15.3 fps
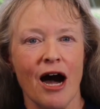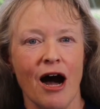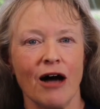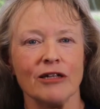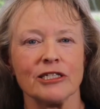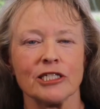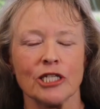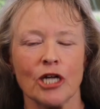
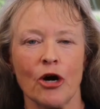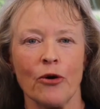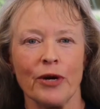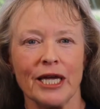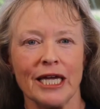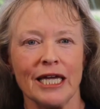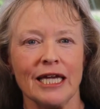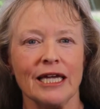Also,
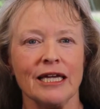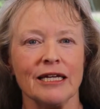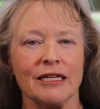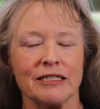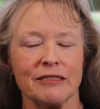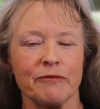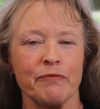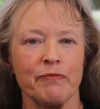
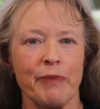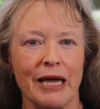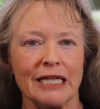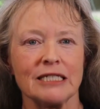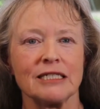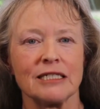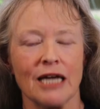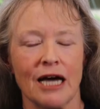he
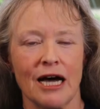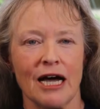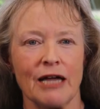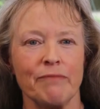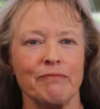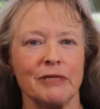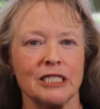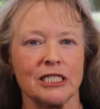spends
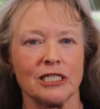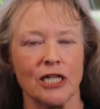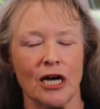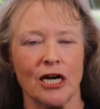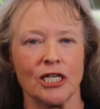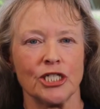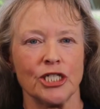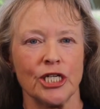time
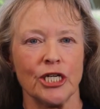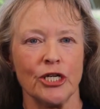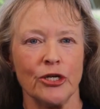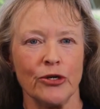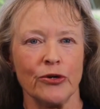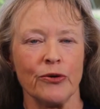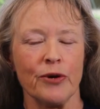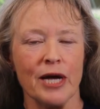massaging
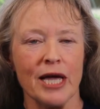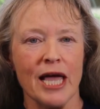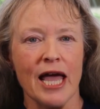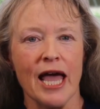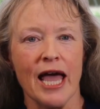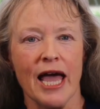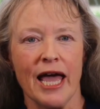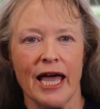you
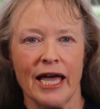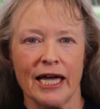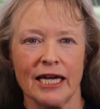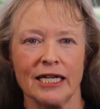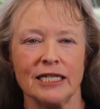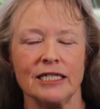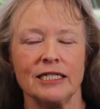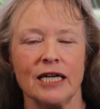
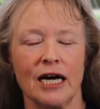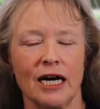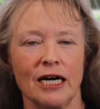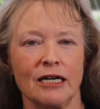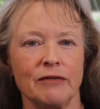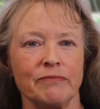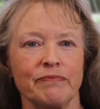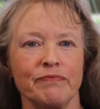and
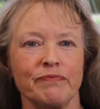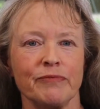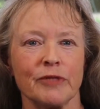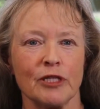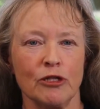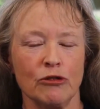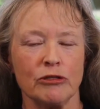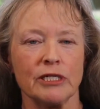
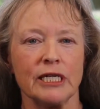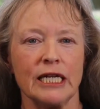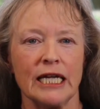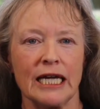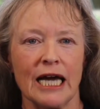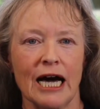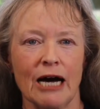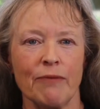
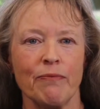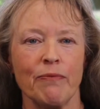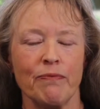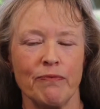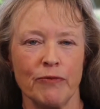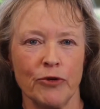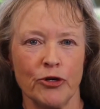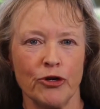loosening up
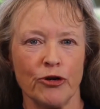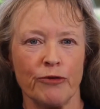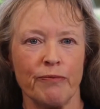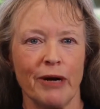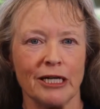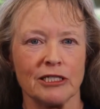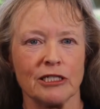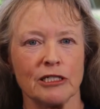your
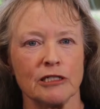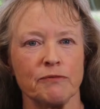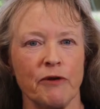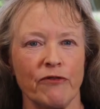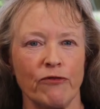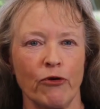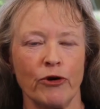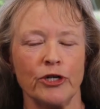muscles
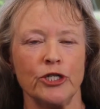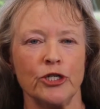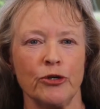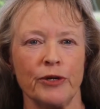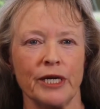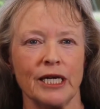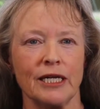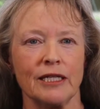before
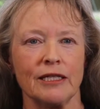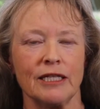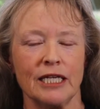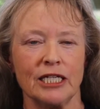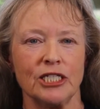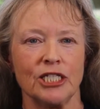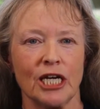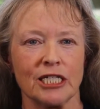doing
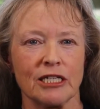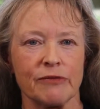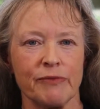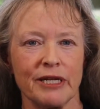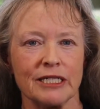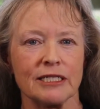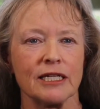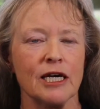the
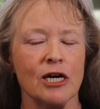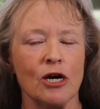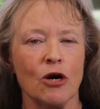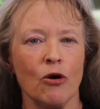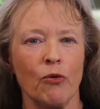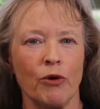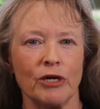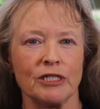adjustments.
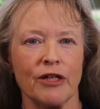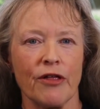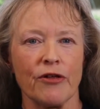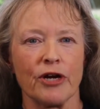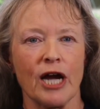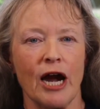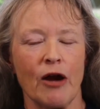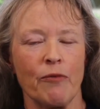Whereas
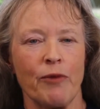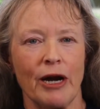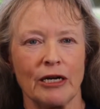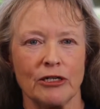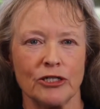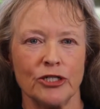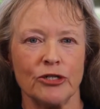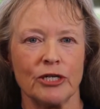other
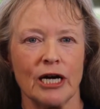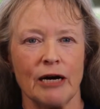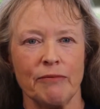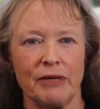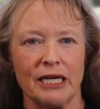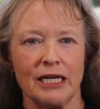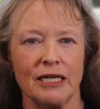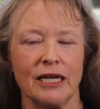chiropractors, you
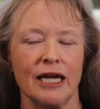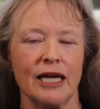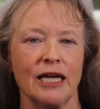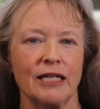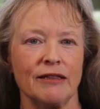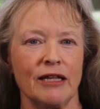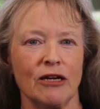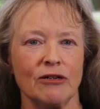come in
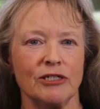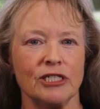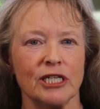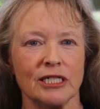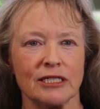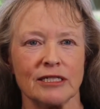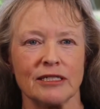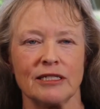and they're
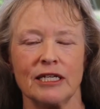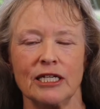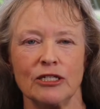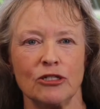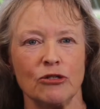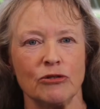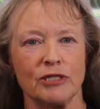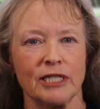just,
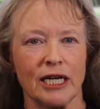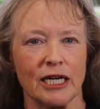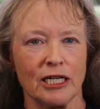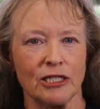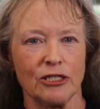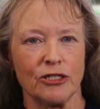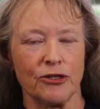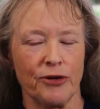in 2
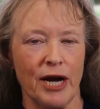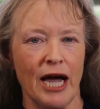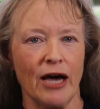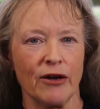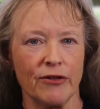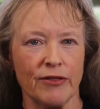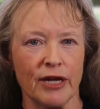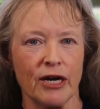seconds, you're
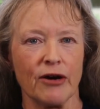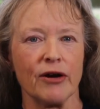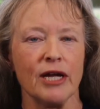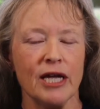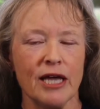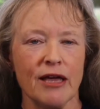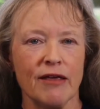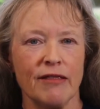out of there.
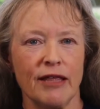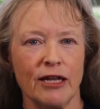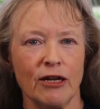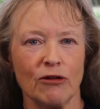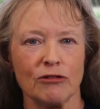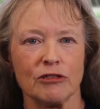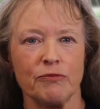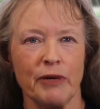They
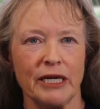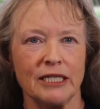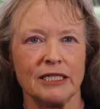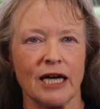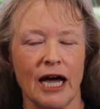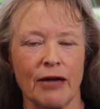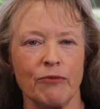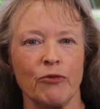don't spend
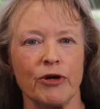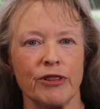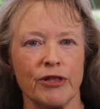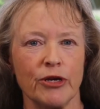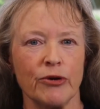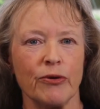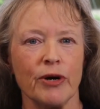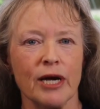time with
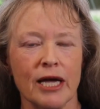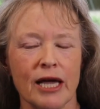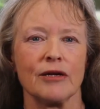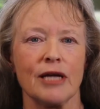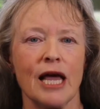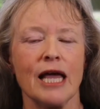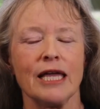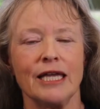you.
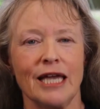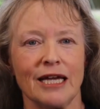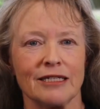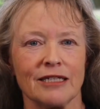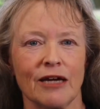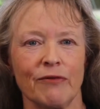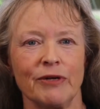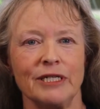
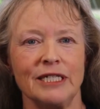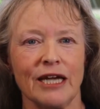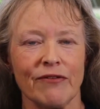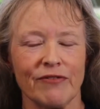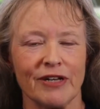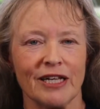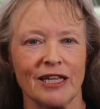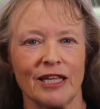Yes, I would
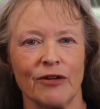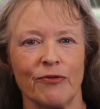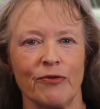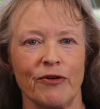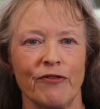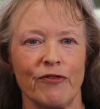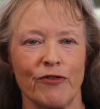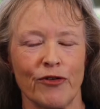definitely
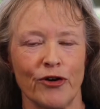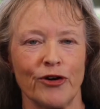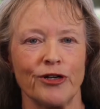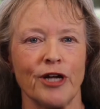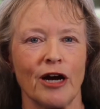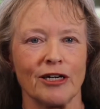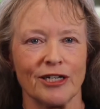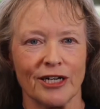refer
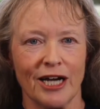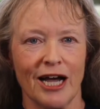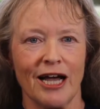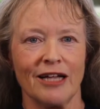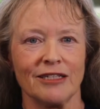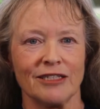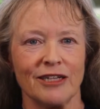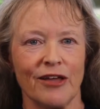Dr.
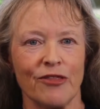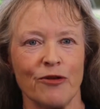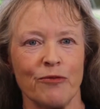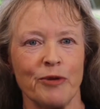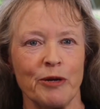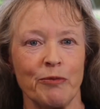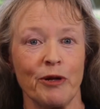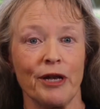Kyle to other
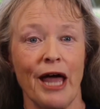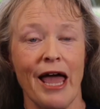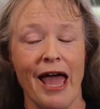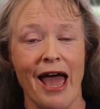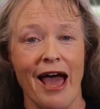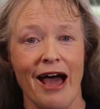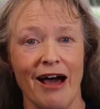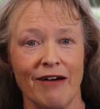people, and I
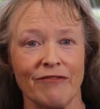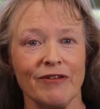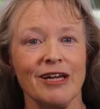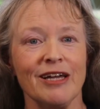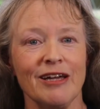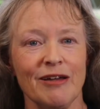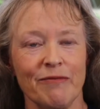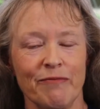have
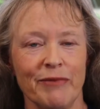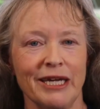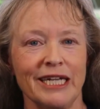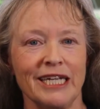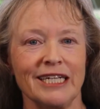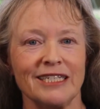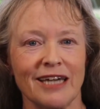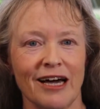
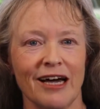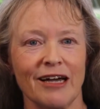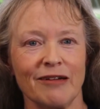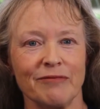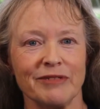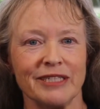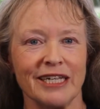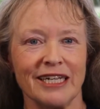many
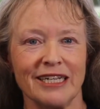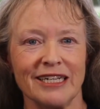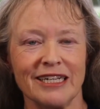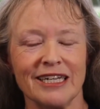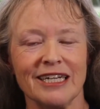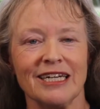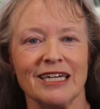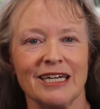times.
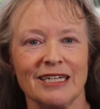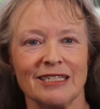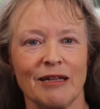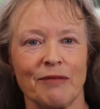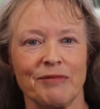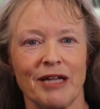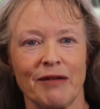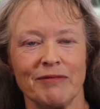And
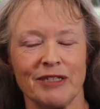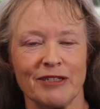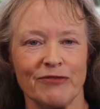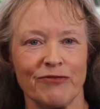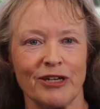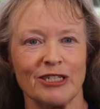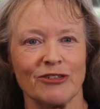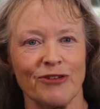sometimes it's
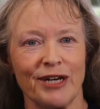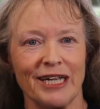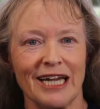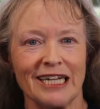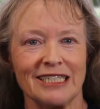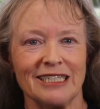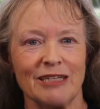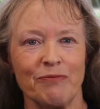frustrating.
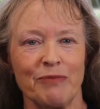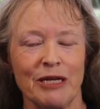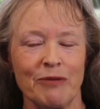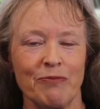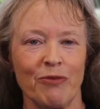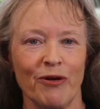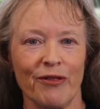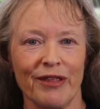I see
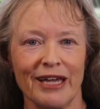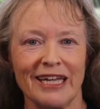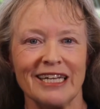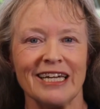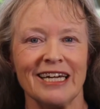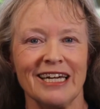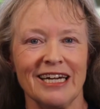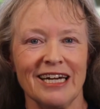people that
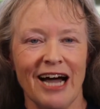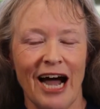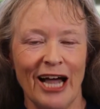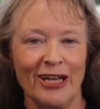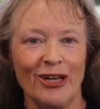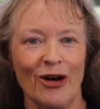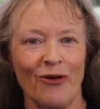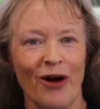
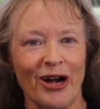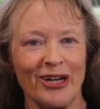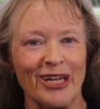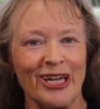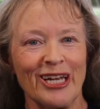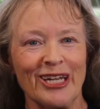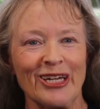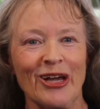I know aren't
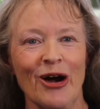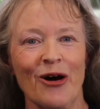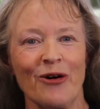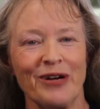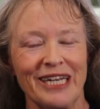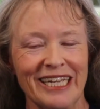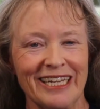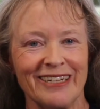going to
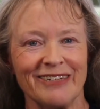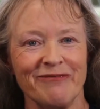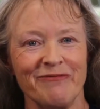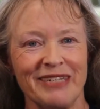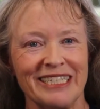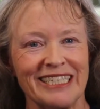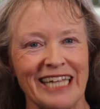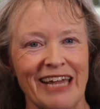go, and he could
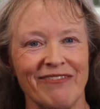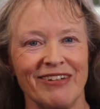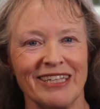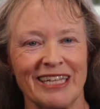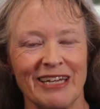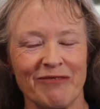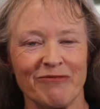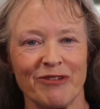be
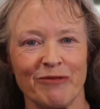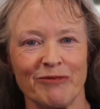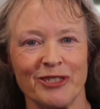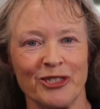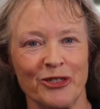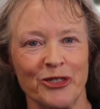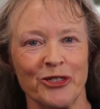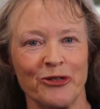saving them from
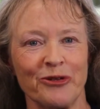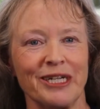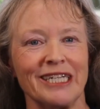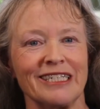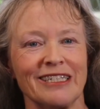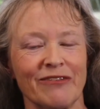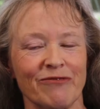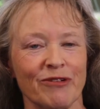
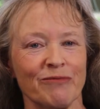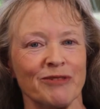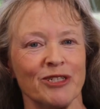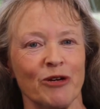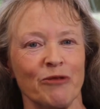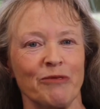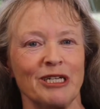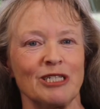surgeries and from
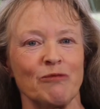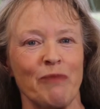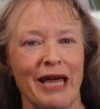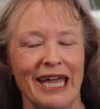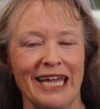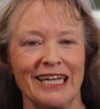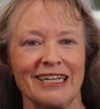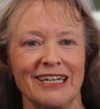so much
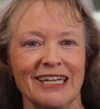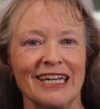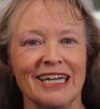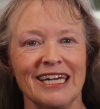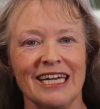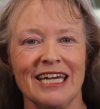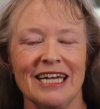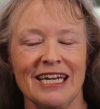pain. And
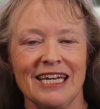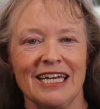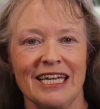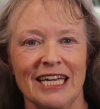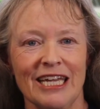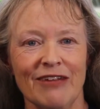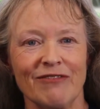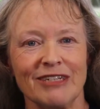
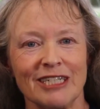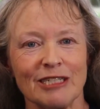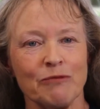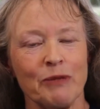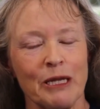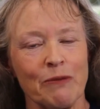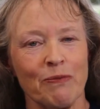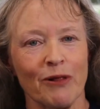even
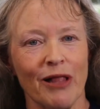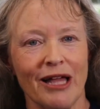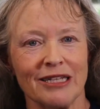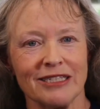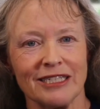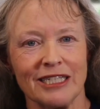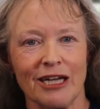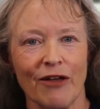just people
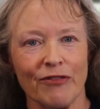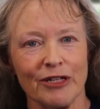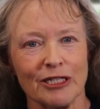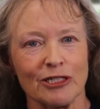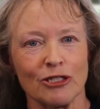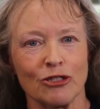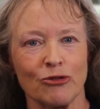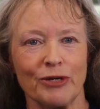I'll see on the
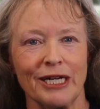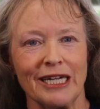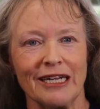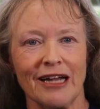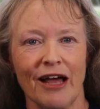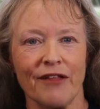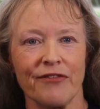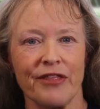
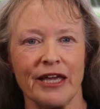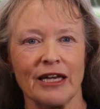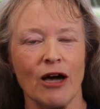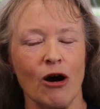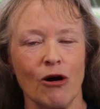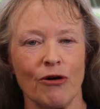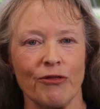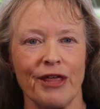street, I'll think,
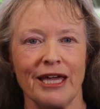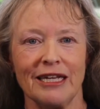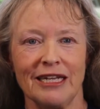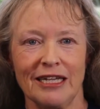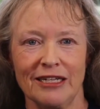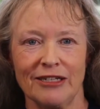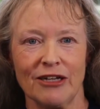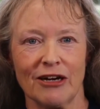oh, they
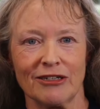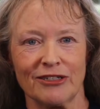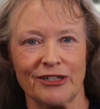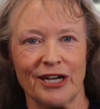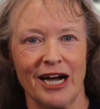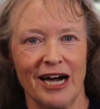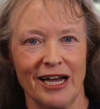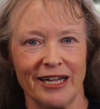need Dr.
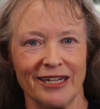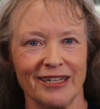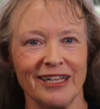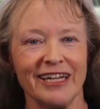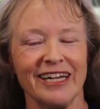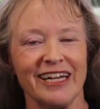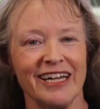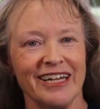Kyle.
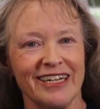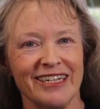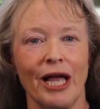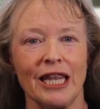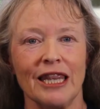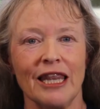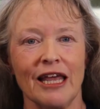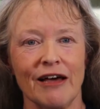
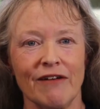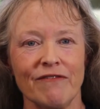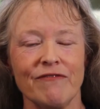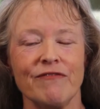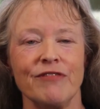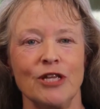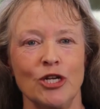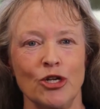I
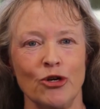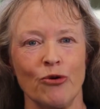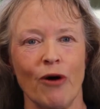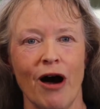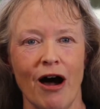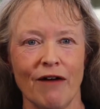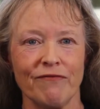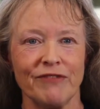love the new
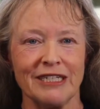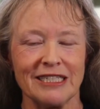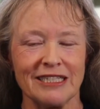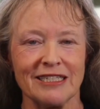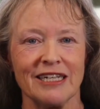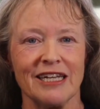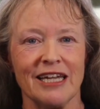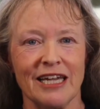
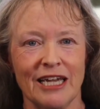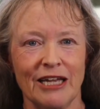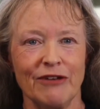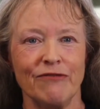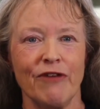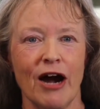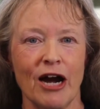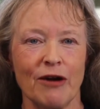office
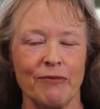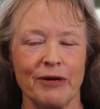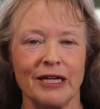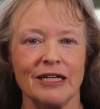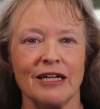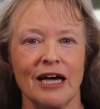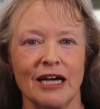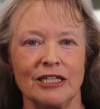
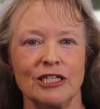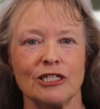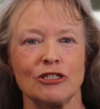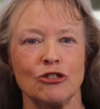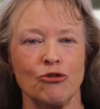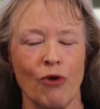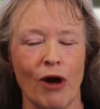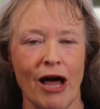environment.
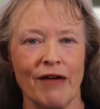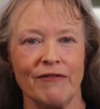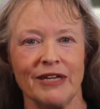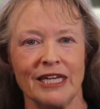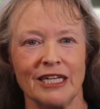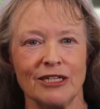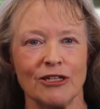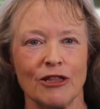Just
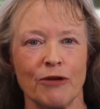driving into